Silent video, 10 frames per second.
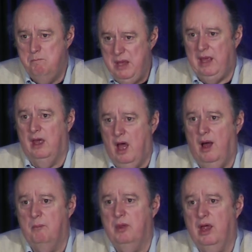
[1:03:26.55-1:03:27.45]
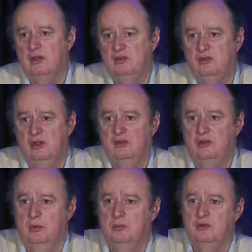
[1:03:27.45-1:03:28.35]
big complex
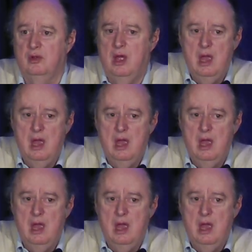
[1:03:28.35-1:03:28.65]
systems.